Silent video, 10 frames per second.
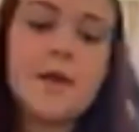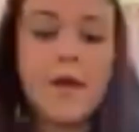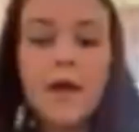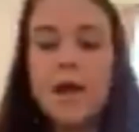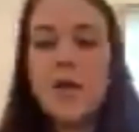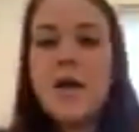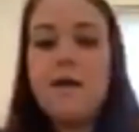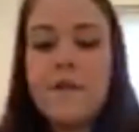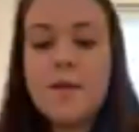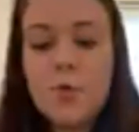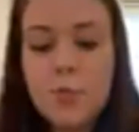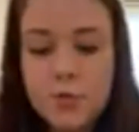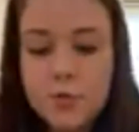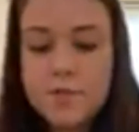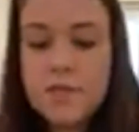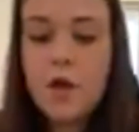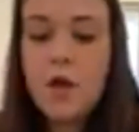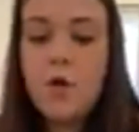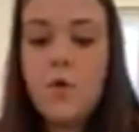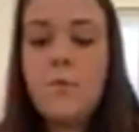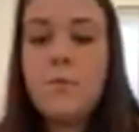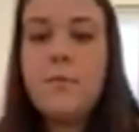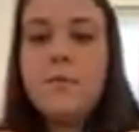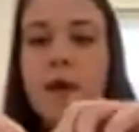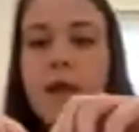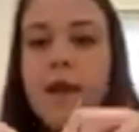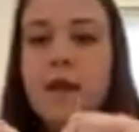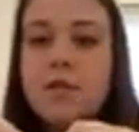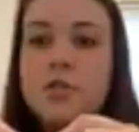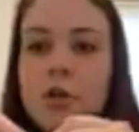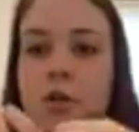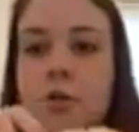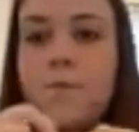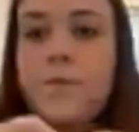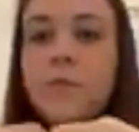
I don't have any more balloons here at home, but I can show you.